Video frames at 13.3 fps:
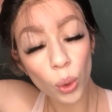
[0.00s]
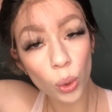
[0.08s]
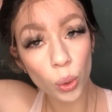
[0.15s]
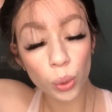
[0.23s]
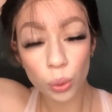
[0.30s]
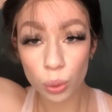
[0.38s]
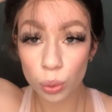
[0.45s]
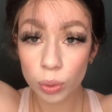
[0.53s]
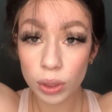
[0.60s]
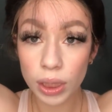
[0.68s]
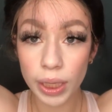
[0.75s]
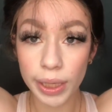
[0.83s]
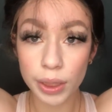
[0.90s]
who
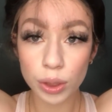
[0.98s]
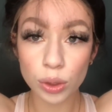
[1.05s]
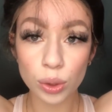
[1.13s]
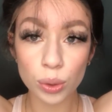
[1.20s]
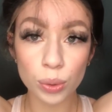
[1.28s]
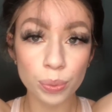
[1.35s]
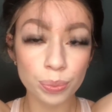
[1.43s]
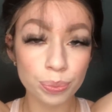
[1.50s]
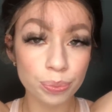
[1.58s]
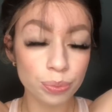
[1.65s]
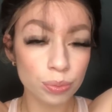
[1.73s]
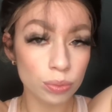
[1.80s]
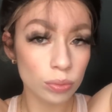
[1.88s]
would like to
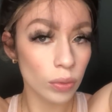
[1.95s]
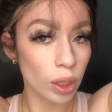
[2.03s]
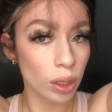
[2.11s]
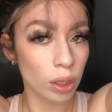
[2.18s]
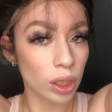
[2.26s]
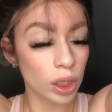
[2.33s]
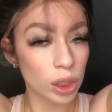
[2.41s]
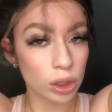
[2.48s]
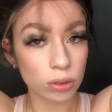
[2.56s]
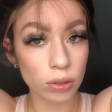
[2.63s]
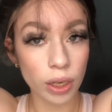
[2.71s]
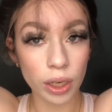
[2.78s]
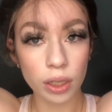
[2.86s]

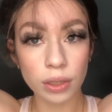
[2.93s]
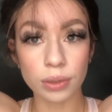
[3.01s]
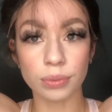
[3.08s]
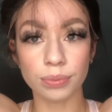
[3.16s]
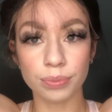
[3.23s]
try it on.